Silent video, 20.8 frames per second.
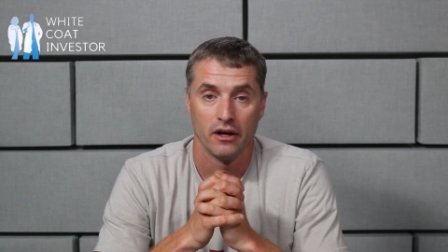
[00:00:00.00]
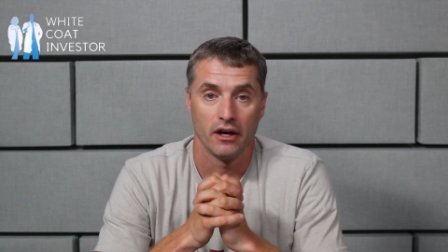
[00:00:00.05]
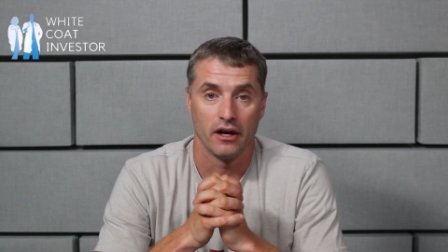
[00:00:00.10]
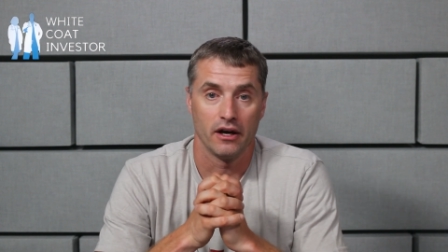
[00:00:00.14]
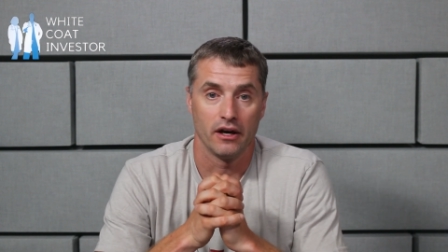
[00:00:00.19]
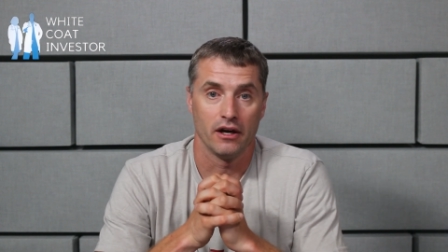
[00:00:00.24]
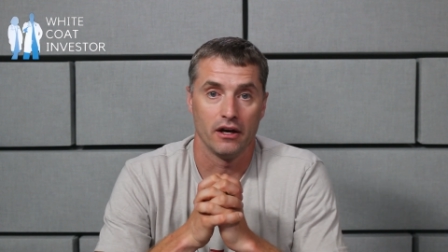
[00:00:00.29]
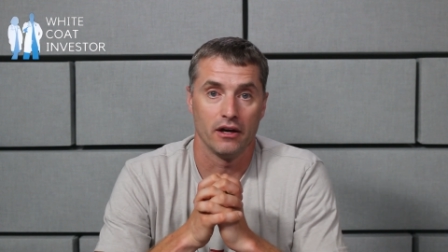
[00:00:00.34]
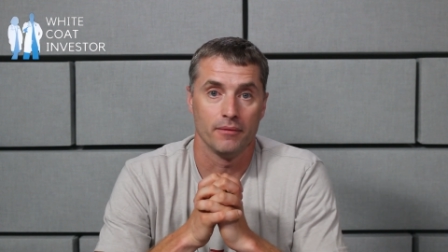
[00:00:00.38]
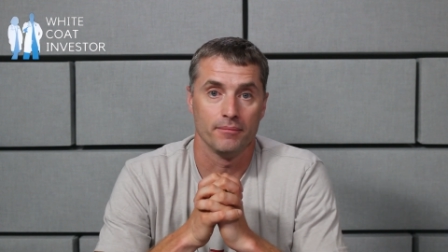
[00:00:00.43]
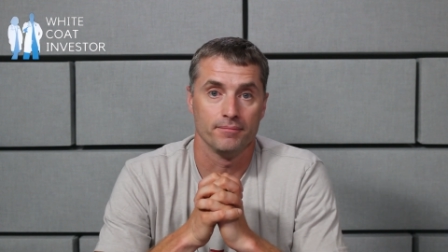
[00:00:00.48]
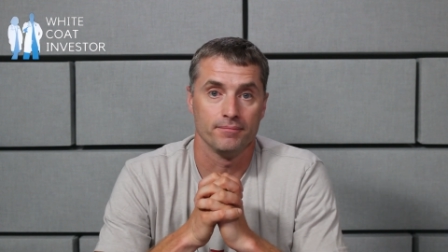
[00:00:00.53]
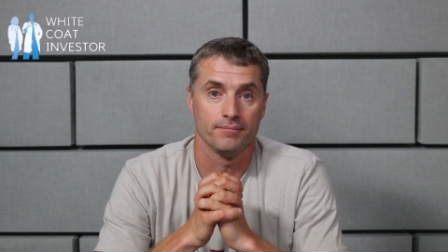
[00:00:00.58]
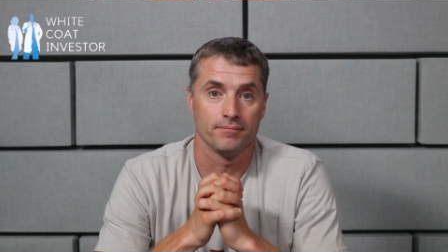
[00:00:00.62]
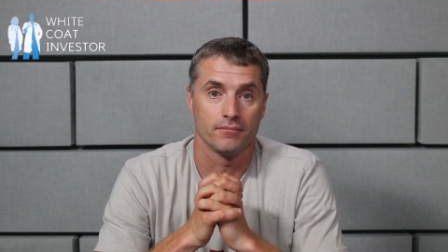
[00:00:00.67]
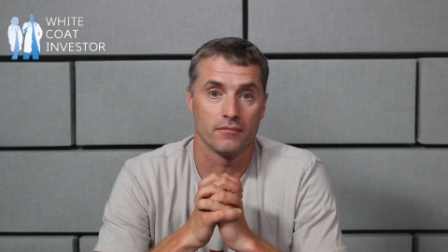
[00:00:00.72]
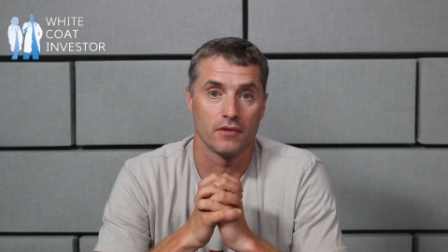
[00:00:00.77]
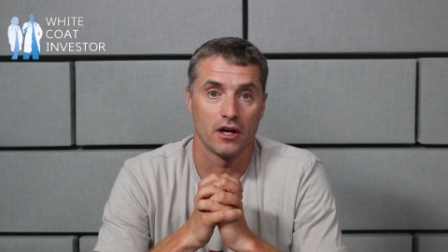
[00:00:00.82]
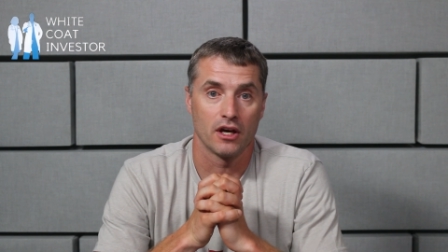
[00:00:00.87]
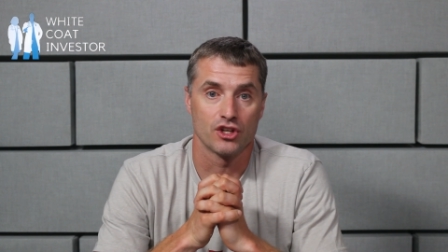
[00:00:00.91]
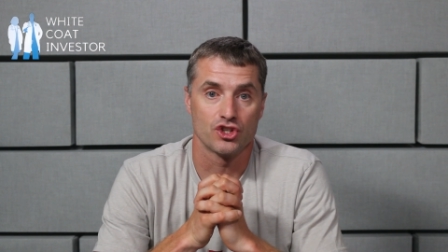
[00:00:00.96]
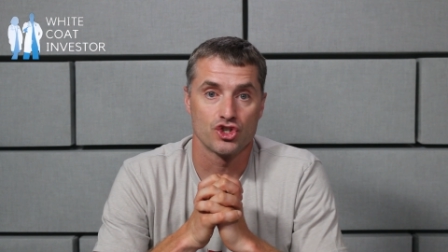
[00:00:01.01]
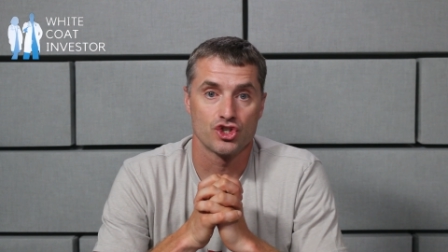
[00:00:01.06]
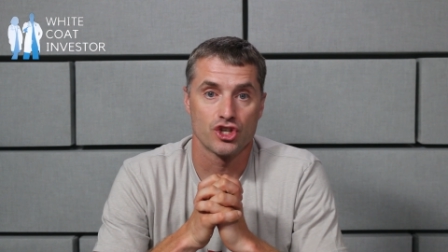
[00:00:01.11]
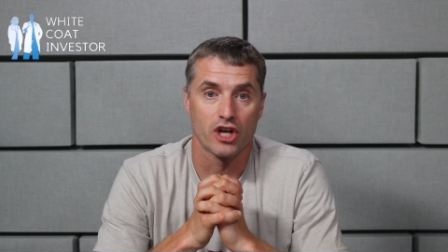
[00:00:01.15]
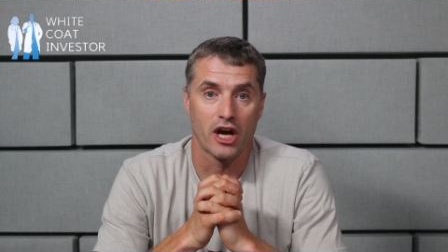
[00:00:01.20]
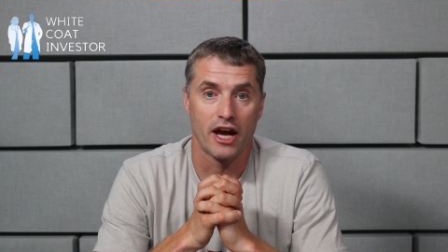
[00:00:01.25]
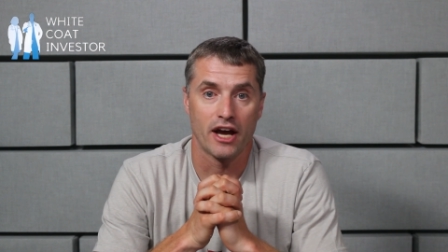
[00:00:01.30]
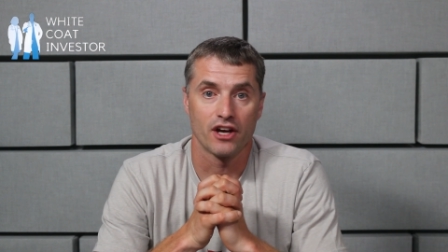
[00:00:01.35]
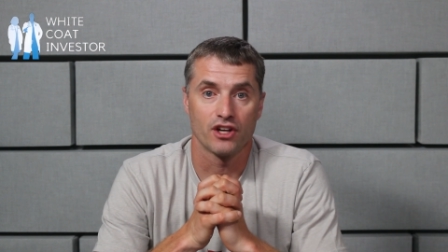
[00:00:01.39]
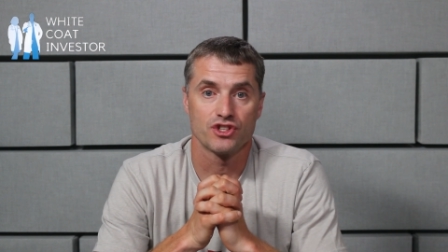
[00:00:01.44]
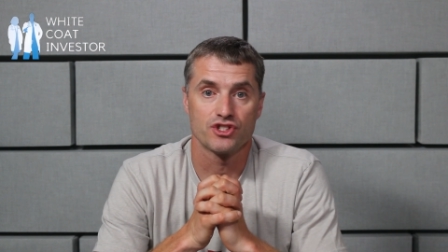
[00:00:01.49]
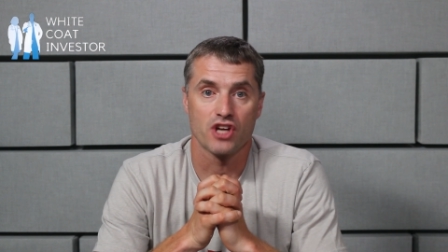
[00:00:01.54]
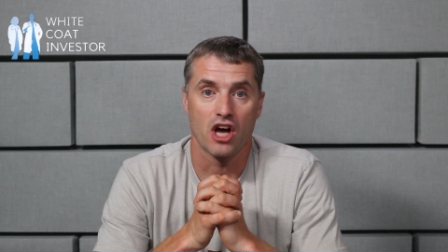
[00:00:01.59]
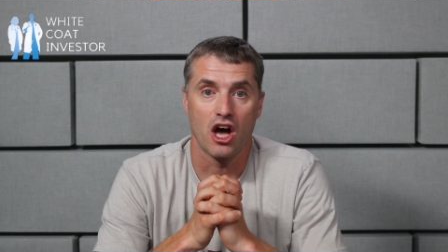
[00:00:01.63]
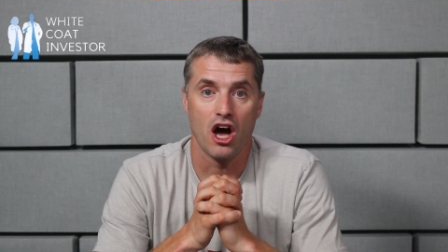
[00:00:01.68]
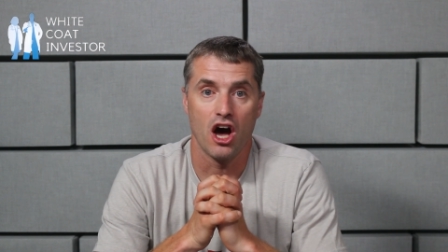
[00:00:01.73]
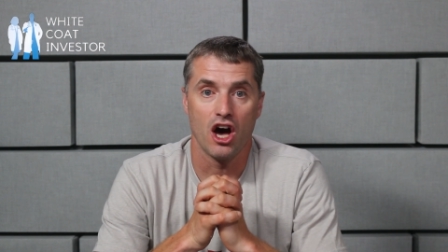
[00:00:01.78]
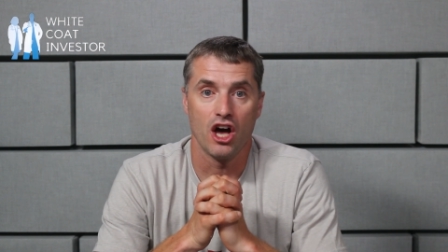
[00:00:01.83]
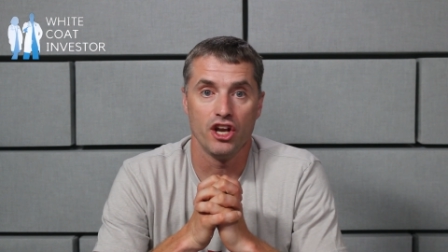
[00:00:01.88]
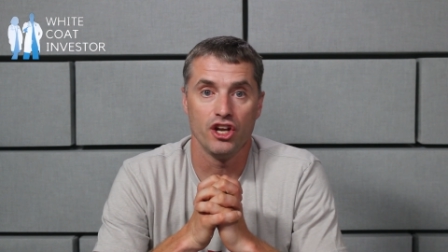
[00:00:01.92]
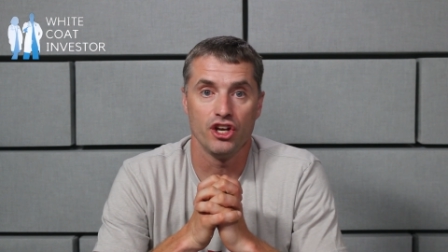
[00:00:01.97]
A child's
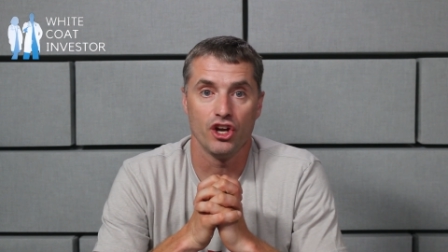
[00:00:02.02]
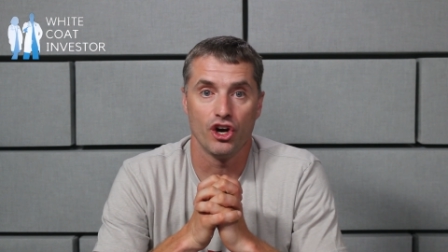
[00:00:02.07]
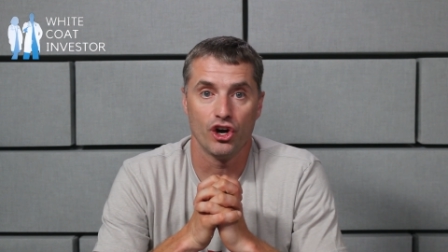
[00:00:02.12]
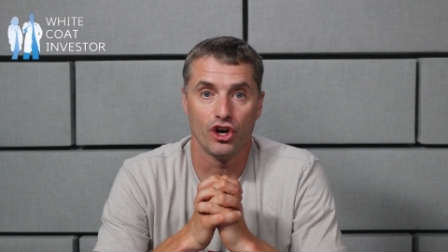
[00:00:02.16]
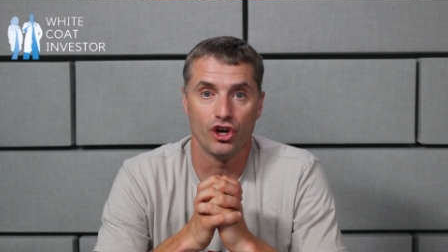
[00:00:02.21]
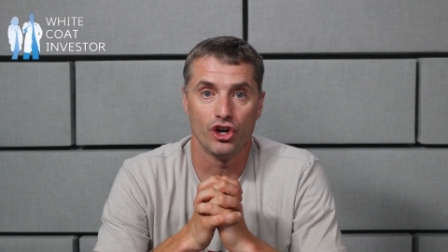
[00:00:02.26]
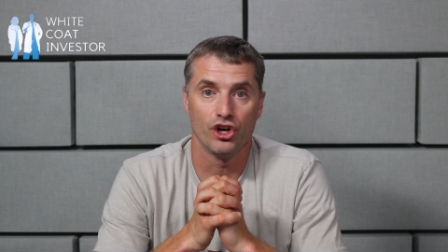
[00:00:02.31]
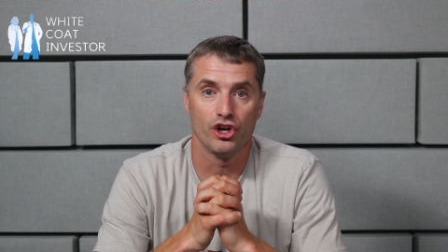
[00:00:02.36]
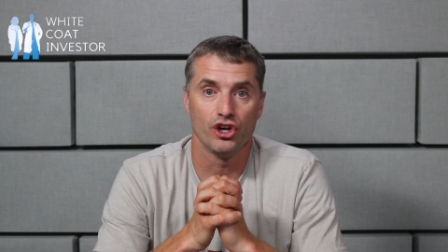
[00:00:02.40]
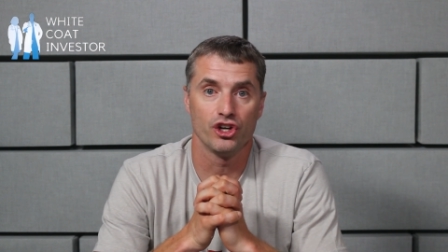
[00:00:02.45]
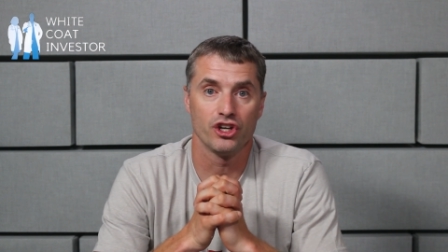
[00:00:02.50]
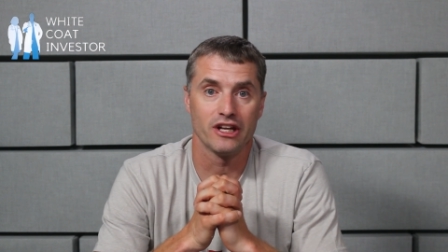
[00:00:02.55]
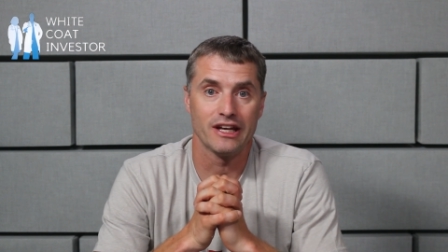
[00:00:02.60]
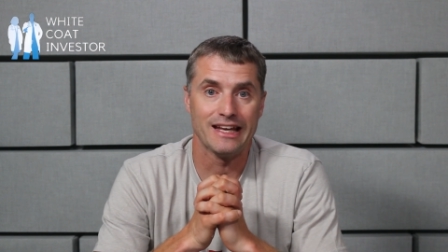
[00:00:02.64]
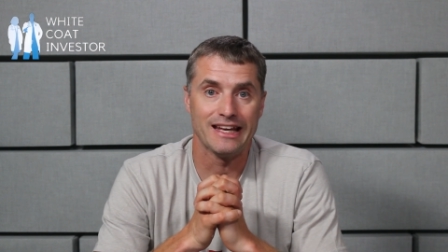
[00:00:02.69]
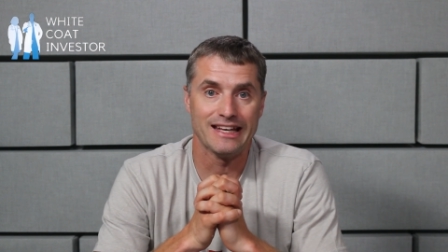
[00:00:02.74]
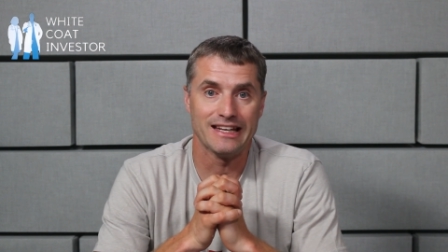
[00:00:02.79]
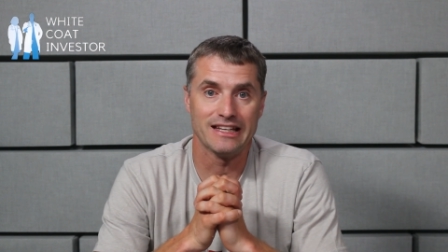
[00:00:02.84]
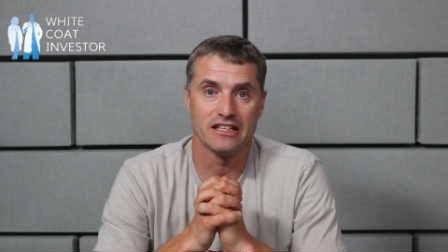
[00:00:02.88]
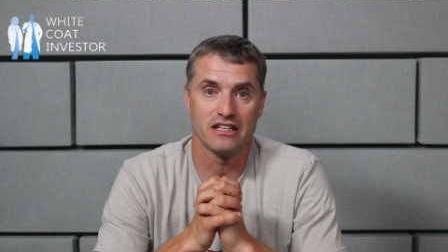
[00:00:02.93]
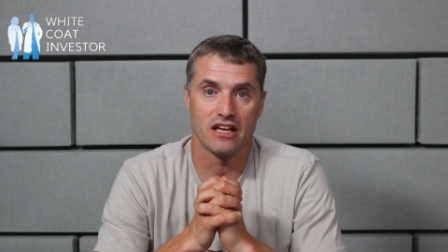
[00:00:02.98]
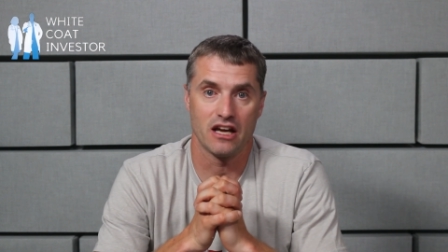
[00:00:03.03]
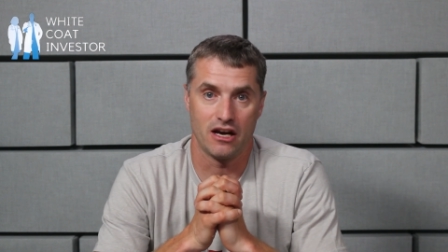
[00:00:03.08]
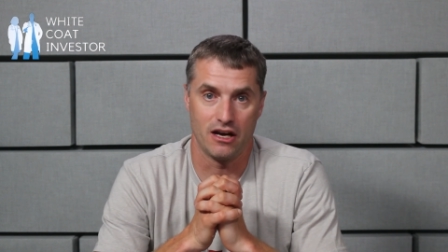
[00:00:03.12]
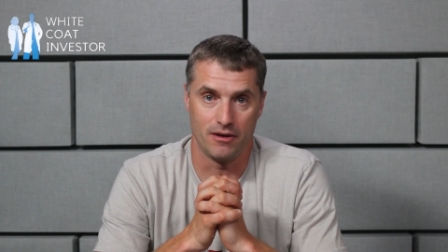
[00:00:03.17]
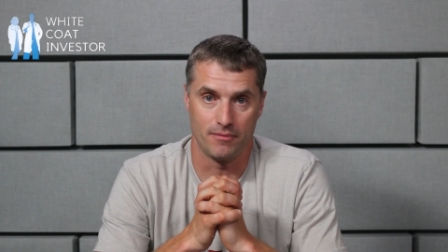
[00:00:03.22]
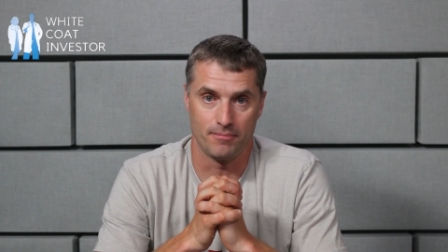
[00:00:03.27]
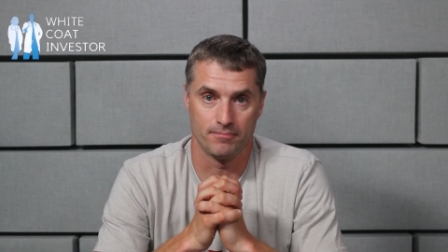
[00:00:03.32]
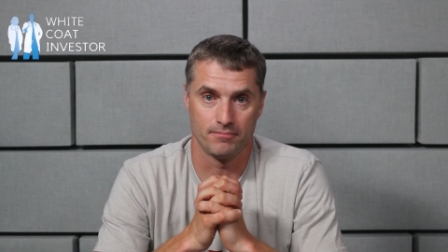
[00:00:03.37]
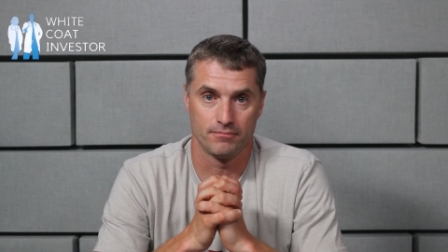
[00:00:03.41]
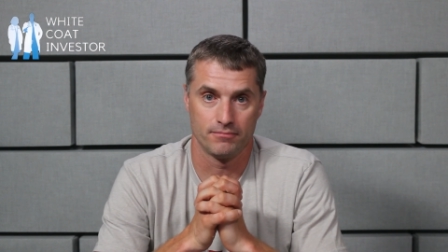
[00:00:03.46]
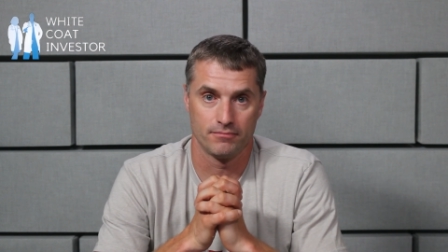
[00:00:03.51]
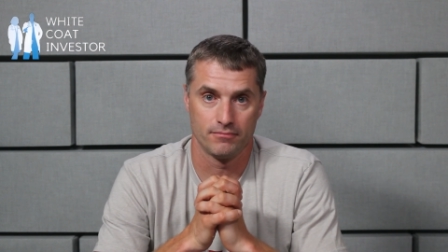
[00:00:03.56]
unearned income,